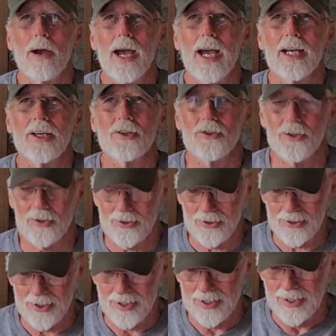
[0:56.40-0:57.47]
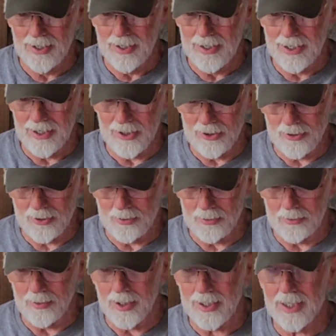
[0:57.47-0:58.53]
packages
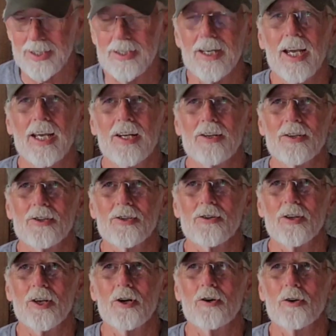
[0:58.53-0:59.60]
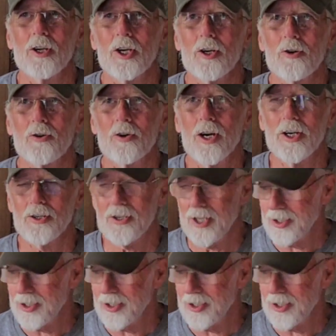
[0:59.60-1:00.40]
into a container so they don't get crushed.